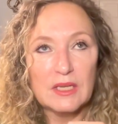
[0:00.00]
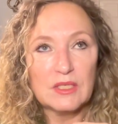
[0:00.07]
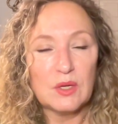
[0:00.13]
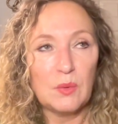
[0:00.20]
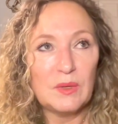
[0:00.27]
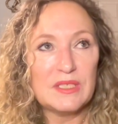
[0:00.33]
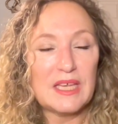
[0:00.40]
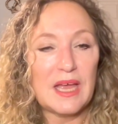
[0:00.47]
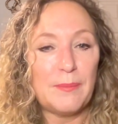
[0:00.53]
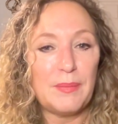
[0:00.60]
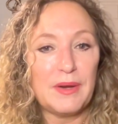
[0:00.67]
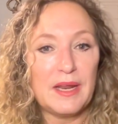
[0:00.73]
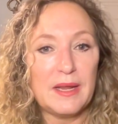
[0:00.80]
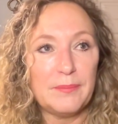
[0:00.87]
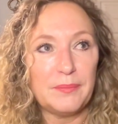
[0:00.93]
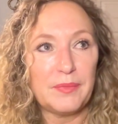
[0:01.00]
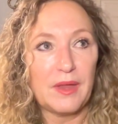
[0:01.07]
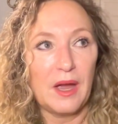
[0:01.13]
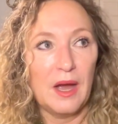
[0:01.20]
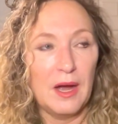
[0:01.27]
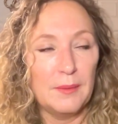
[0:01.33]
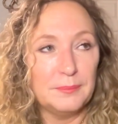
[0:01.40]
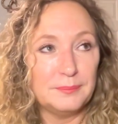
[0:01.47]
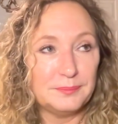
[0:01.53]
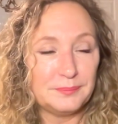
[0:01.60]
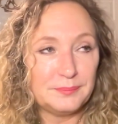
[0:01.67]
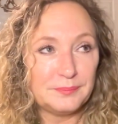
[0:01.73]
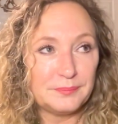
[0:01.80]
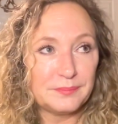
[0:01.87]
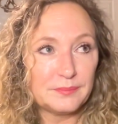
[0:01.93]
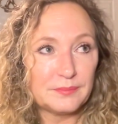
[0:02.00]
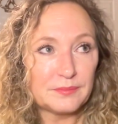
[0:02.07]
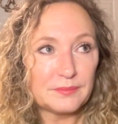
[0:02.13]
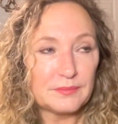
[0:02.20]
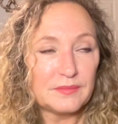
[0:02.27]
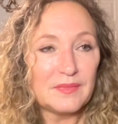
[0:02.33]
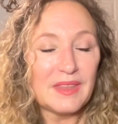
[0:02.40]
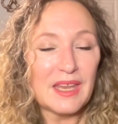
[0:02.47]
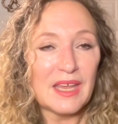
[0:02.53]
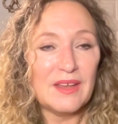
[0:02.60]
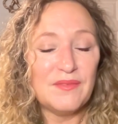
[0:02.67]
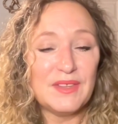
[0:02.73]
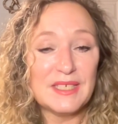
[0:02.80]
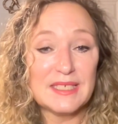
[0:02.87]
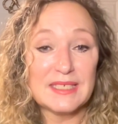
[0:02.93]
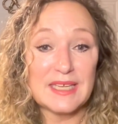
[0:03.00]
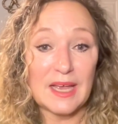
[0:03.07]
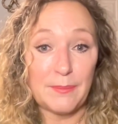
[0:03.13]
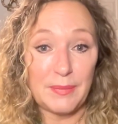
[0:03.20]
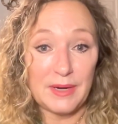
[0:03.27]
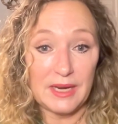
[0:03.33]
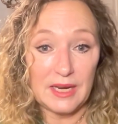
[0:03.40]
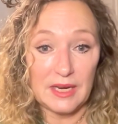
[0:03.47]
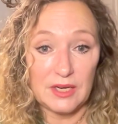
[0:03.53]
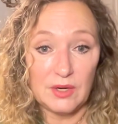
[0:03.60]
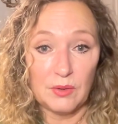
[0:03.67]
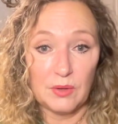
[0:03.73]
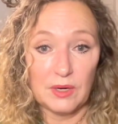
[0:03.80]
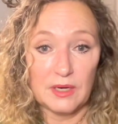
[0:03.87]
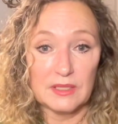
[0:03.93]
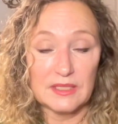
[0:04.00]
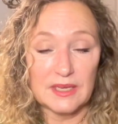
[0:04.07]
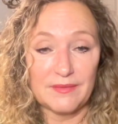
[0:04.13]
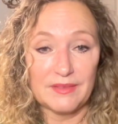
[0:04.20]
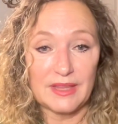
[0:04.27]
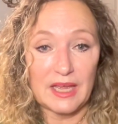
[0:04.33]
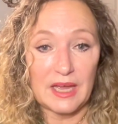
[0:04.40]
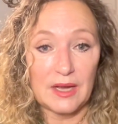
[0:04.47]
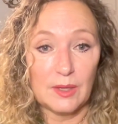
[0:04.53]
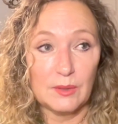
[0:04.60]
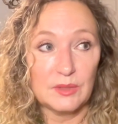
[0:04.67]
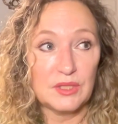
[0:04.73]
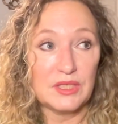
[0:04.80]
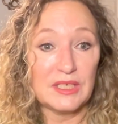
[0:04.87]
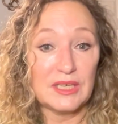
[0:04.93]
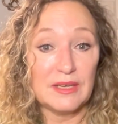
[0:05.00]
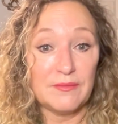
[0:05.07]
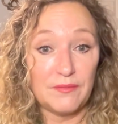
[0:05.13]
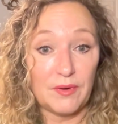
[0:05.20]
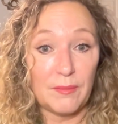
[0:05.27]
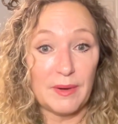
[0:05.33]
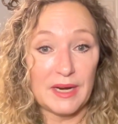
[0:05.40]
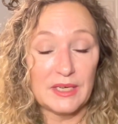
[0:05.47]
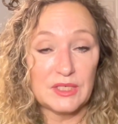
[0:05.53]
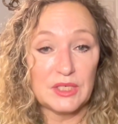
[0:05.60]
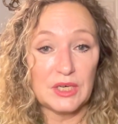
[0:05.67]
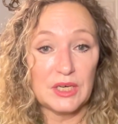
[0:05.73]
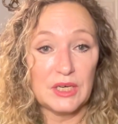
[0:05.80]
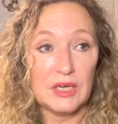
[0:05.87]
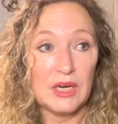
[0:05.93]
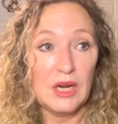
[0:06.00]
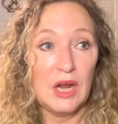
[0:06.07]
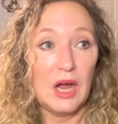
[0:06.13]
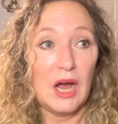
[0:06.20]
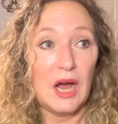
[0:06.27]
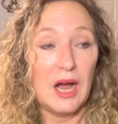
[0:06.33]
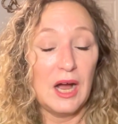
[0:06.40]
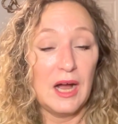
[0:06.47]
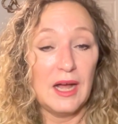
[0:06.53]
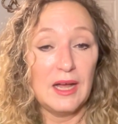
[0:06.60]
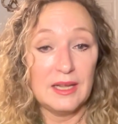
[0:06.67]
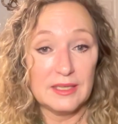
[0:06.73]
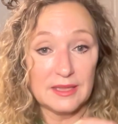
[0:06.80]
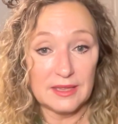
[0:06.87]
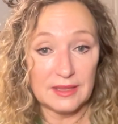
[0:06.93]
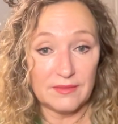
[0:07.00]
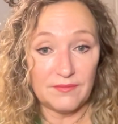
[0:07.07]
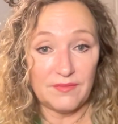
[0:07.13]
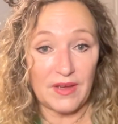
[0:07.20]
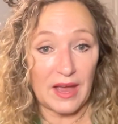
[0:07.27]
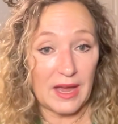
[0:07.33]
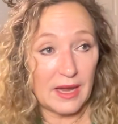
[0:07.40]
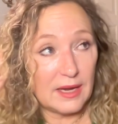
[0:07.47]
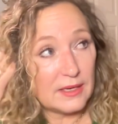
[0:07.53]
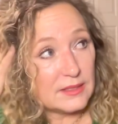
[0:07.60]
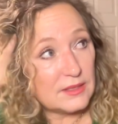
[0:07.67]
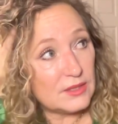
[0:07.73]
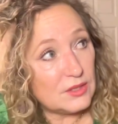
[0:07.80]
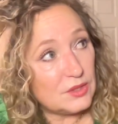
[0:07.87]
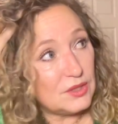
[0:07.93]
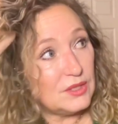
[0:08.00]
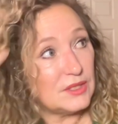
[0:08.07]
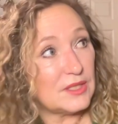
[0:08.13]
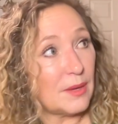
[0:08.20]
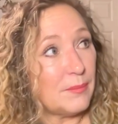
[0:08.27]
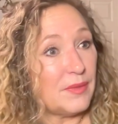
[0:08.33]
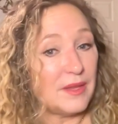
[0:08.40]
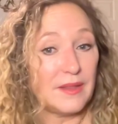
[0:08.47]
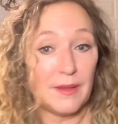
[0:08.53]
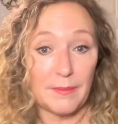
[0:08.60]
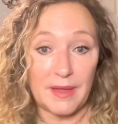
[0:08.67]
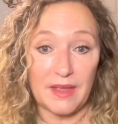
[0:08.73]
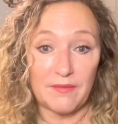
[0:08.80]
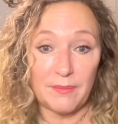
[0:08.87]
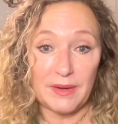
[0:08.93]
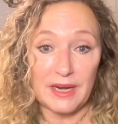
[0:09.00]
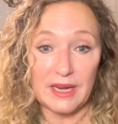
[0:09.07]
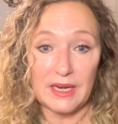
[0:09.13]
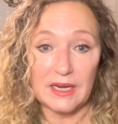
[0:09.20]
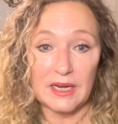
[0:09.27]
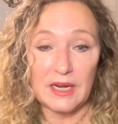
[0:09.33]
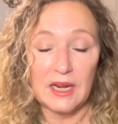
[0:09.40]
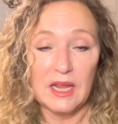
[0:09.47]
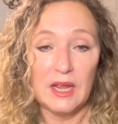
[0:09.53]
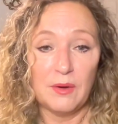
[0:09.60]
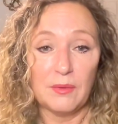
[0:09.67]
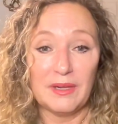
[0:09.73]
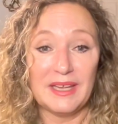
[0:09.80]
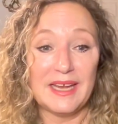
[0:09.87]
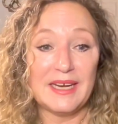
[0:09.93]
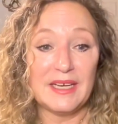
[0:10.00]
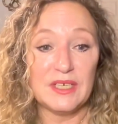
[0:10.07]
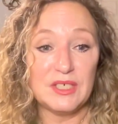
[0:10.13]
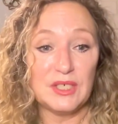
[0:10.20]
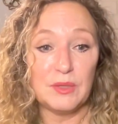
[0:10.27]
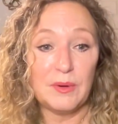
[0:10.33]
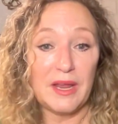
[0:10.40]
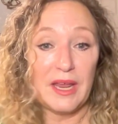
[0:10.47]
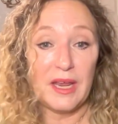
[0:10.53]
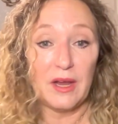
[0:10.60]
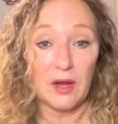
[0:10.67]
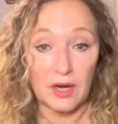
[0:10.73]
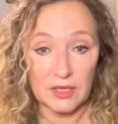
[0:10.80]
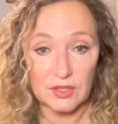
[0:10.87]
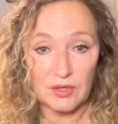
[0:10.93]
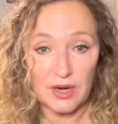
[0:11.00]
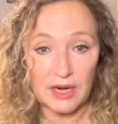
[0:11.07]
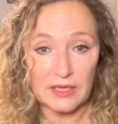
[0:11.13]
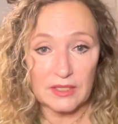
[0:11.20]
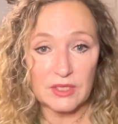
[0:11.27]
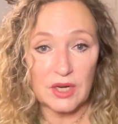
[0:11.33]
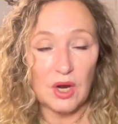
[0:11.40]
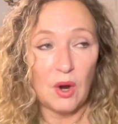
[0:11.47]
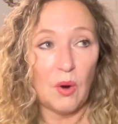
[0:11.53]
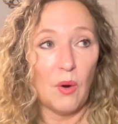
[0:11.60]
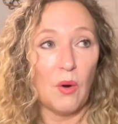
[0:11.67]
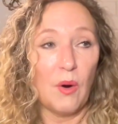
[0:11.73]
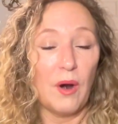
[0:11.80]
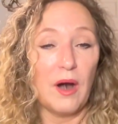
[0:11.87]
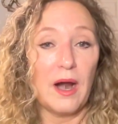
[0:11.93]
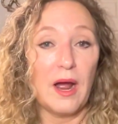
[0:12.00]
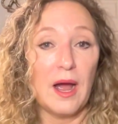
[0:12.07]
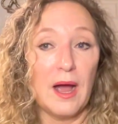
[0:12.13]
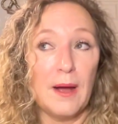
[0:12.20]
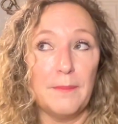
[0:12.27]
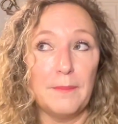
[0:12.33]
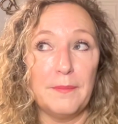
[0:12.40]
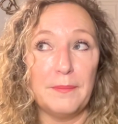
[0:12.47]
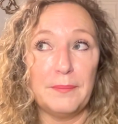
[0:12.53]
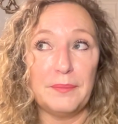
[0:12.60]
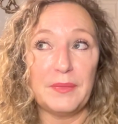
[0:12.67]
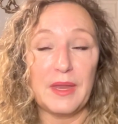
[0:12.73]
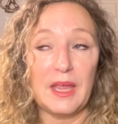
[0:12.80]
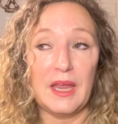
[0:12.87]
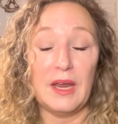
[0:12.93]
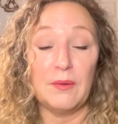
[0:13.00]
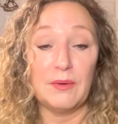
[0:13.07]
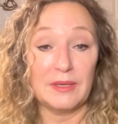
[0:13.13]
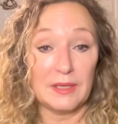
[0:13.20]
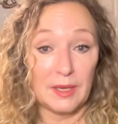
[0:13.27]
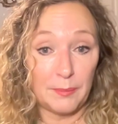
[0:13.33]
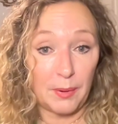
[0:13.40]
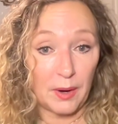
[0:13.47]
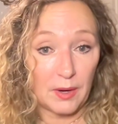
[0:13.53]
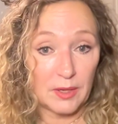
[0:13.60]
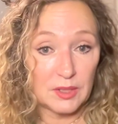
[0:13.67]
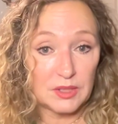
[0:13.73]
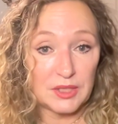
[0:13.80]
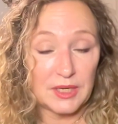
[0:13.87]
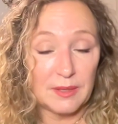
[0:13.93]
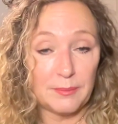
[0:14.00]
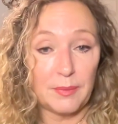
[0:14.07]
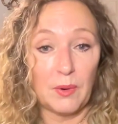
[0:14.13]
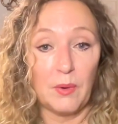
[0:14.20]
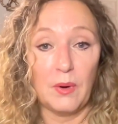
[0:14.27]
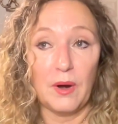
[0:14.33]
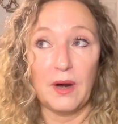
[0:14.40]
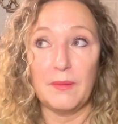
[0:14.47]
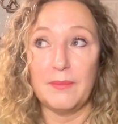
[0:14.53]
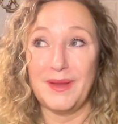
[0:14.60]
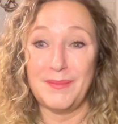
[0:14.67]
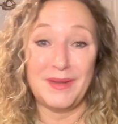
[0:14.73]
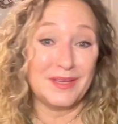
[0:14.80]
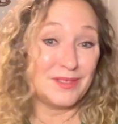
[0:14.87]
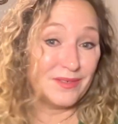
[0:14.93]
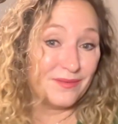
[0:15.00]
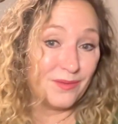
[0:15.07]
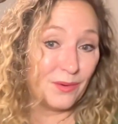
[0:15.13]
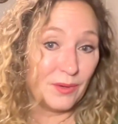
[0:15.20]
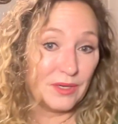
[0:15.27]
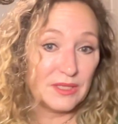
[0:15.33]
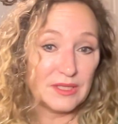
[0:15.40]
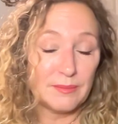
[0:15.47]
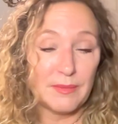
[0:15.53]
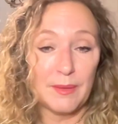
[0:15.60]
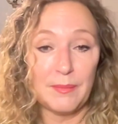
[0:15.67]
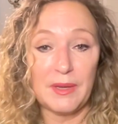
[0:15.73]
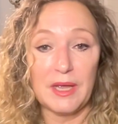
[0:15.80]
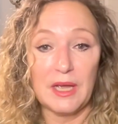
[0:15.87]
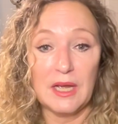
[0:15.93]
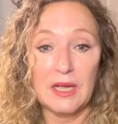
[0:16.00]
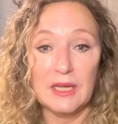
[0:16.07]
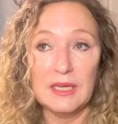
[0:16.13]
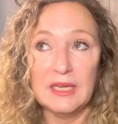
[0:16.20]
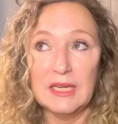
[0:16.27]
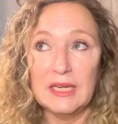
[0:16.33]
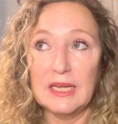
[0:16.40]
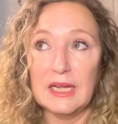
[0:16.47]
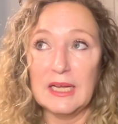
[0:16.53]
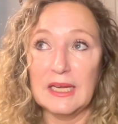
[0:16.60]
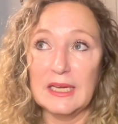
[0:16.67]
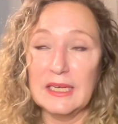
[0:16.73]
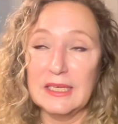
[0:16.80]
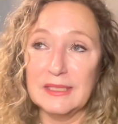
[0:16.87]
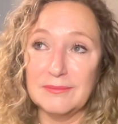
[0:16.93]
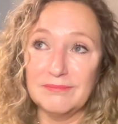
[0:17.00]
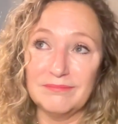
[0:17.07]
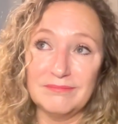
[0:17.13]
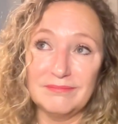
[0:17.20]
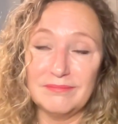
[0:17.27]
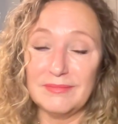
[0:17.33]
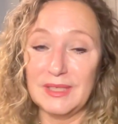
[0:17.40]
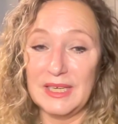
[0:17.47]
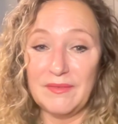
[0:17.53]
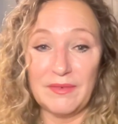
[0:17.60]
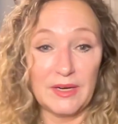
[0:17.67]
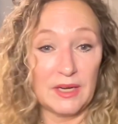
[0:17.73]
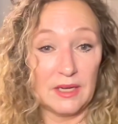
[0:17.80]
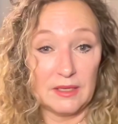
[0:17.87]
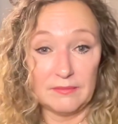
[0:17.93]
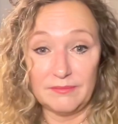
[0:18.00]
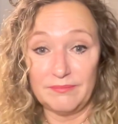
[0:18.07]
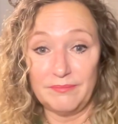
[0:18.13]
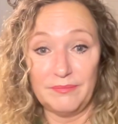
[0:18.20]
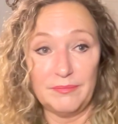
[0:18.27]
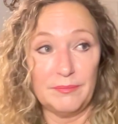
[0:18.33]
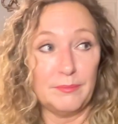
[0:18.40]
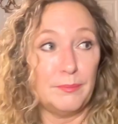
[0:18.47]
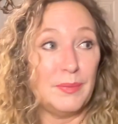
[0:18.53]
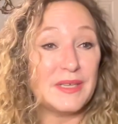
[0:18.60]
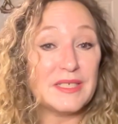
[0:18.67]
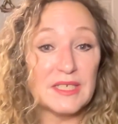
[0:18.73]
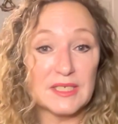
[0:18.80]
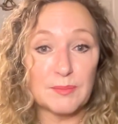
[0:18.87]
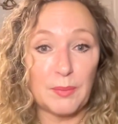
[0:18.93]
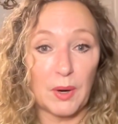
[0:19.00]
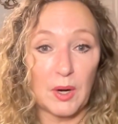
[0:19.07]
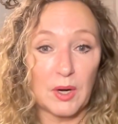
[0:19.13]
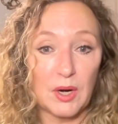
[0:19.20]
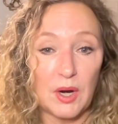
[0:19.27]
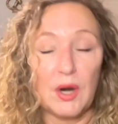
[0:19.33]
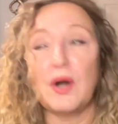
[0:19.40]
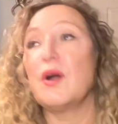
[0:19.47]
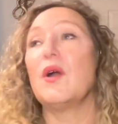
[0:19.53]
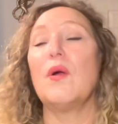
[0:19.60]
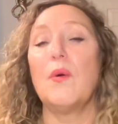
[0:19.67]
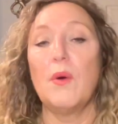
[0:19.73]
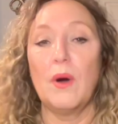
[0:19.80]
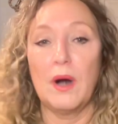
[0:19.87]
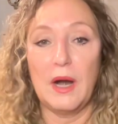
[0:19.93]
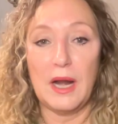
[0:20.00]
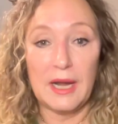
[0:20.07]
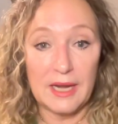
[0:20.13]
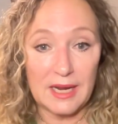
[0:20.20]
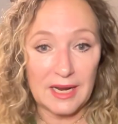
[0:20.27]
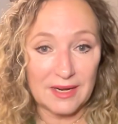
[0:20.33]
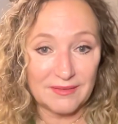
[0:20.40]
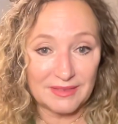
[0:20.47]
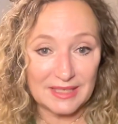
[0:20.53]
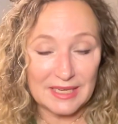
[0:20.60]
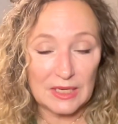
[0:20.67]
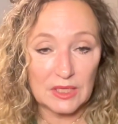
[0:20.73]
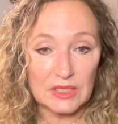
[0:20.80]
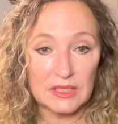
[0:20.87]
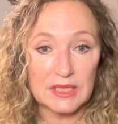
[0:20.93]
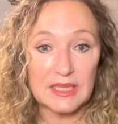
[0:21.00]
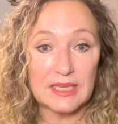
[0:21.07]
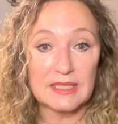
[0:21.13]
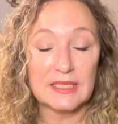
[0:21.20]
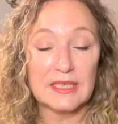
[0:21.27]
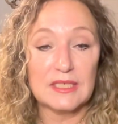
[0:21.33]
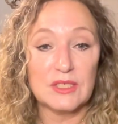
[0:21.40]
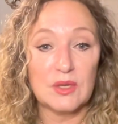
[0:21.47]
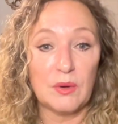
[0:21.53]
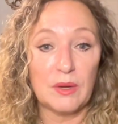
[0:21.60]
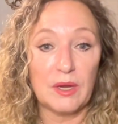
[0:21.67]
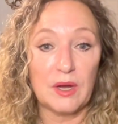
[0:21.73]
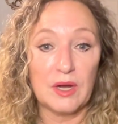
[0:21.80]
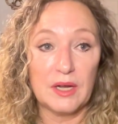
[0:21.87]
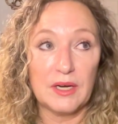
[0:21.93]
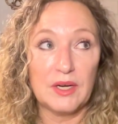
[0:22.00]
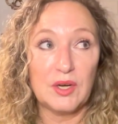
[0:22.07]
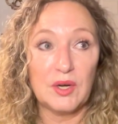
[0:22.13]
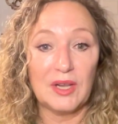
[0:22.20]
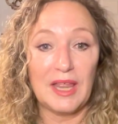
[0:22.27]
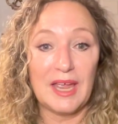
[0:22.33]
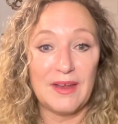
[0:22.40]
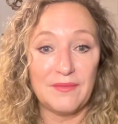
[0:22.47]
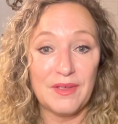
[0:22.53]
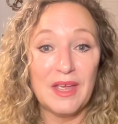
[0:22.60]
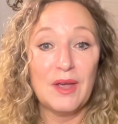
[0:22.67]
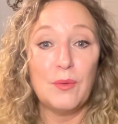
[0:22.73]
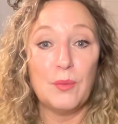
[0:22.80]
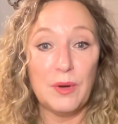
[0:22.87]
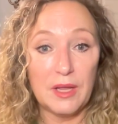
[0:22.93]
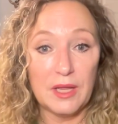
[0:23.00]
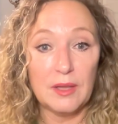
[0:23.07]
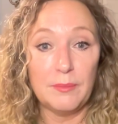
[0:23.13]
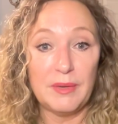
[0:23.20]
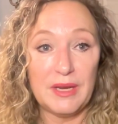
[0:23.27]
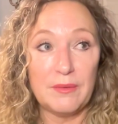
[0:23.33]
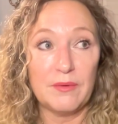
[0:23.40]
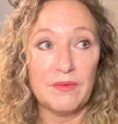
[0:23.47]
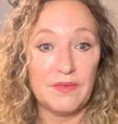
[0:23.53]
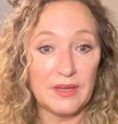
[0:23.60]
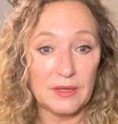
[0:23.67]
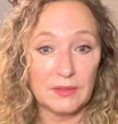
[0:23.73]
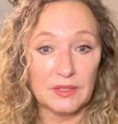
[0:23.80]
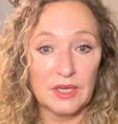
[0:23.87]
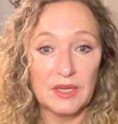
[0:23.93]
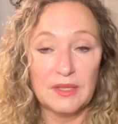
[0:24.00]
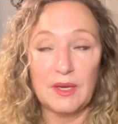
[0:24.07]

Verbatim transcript: So what's happening? Um, if this is happening in your seventh house, information, uh, facts, something that may have been hidden related to a contract or um, a, a partnership or maybe a divorce, maybe a um, even a business partner or any kind of legal thing that is going on in your life will be revealed.